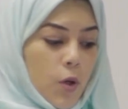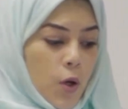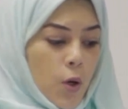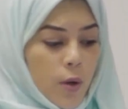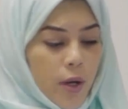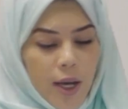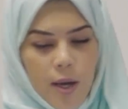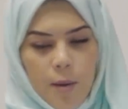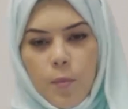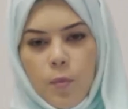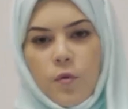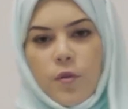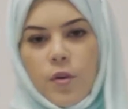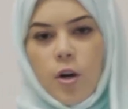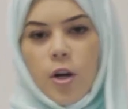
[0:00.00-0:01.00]
Okay,
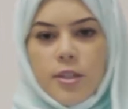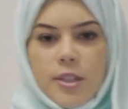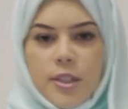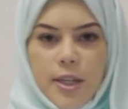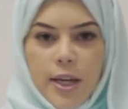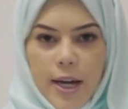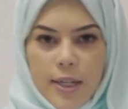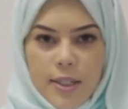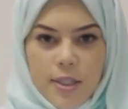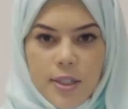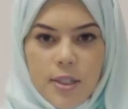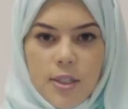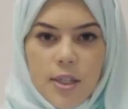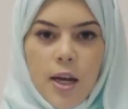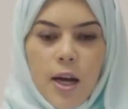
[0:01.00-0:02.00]
moving on to the
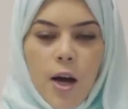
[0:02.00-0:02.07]
axis.